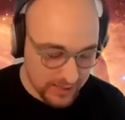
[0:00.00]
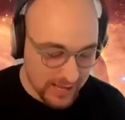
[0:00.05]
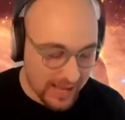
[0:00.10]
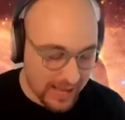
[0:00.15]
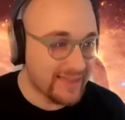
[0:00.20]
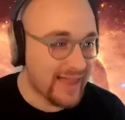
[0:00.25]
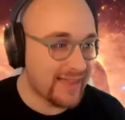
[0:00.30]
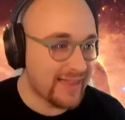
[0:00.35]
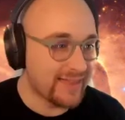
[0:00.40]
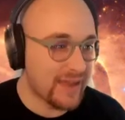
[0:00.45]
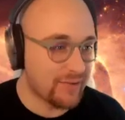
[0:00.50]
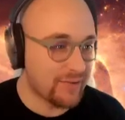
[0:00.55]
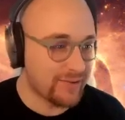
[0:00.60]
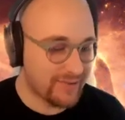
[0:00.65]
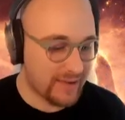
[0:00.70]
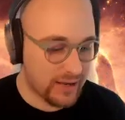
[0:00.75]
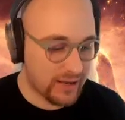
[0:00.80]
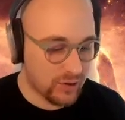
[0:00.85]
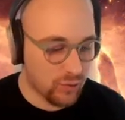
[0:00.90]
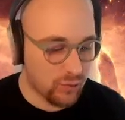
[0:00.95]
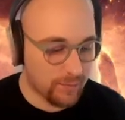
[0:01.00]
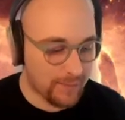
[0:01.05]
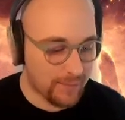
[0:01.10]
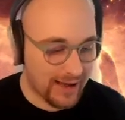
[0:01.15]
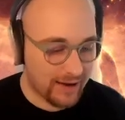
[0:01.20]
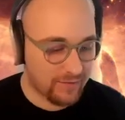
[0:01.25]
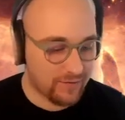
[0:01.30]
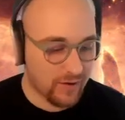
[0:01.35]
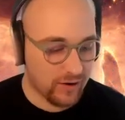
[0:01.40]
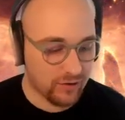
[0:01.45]
And then there is a
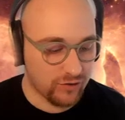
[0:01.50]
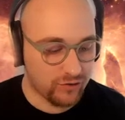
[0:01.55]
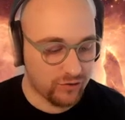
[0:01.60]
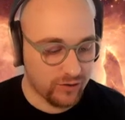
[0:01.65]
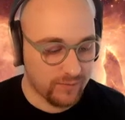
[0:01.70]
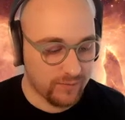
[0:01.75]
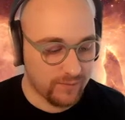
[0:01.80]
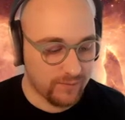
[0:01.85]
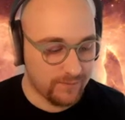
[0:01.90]
callback function.